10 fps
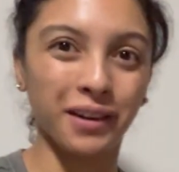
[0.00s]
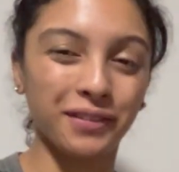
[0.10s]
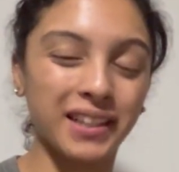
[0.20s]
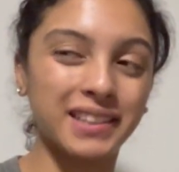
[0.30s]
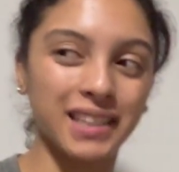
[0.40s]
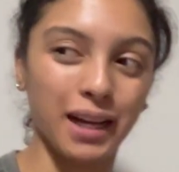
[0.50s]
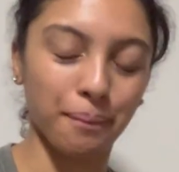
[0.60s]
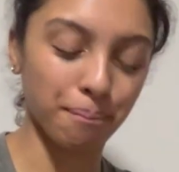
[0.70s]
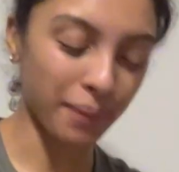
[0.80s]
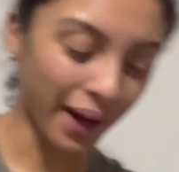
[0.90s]
friends,
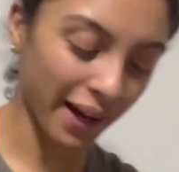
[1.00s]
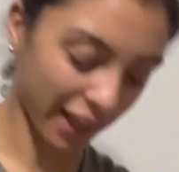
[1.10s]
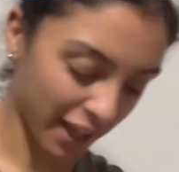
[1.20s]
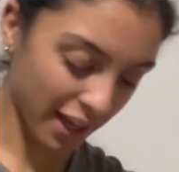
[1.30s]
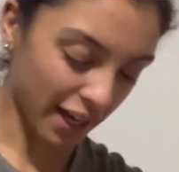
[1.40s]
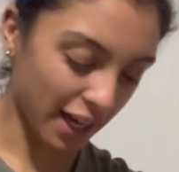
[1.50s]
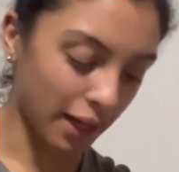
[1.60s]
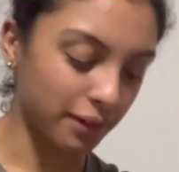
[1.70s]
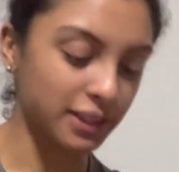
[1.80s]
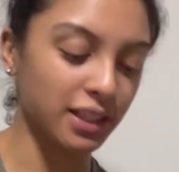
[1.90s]
I'm back. I
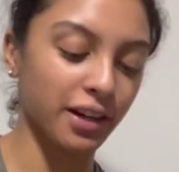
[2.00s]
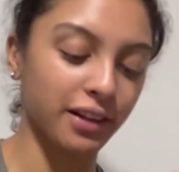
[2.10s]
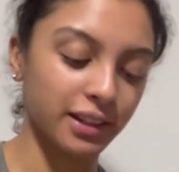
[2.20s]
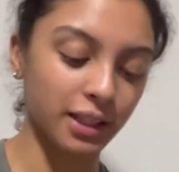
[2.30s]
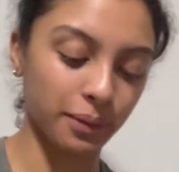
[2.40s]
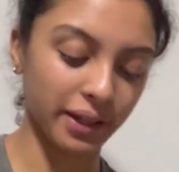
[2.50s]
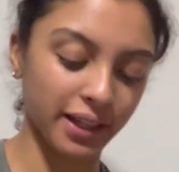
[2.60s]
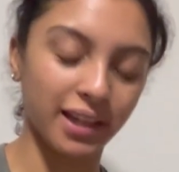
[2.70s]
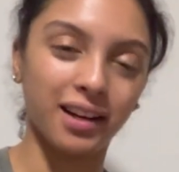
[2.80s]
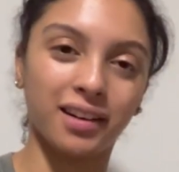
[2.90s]
was currently
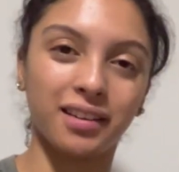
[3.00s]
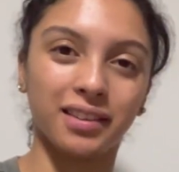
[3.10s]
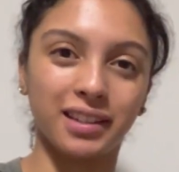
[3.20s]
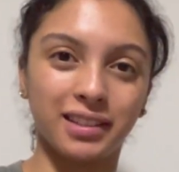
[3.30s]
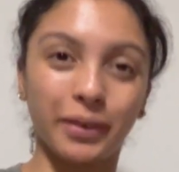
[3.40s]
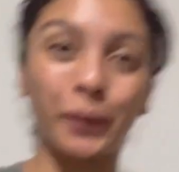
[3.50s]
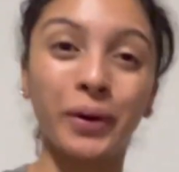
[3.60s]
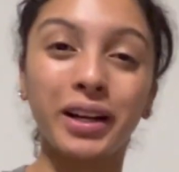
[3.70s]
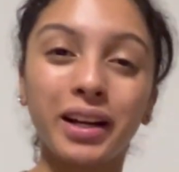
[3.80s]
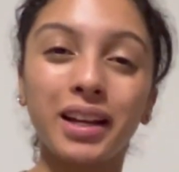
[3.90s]
working on this
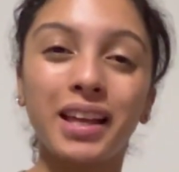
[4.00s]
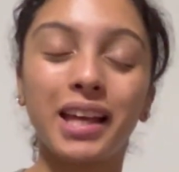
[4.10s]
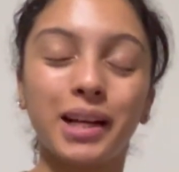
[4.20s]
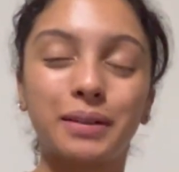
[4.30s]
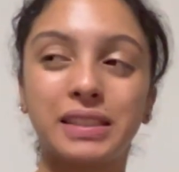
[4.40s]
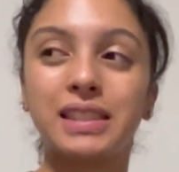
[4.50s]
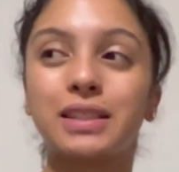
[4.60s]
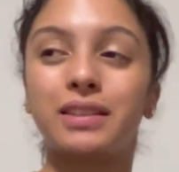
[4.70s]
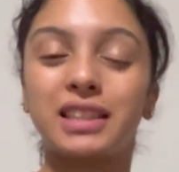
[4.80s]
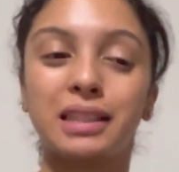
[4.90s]
order, which is
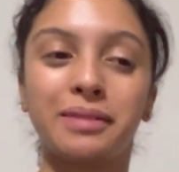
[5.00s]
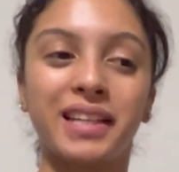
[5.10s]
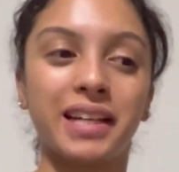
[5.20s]
going to be a